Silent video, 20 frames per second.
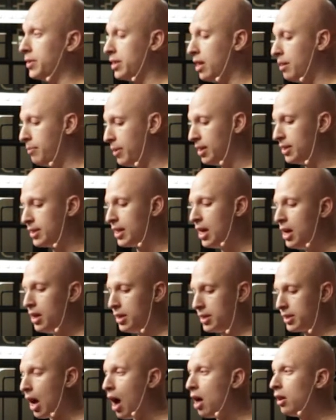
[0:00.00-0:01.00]
So that means
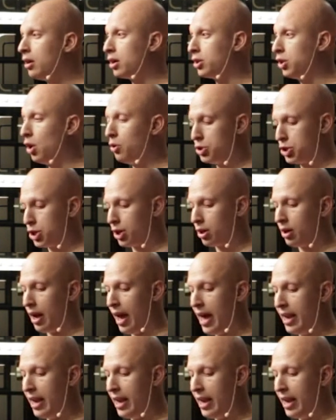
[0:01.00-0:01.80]
Scala, Clojure,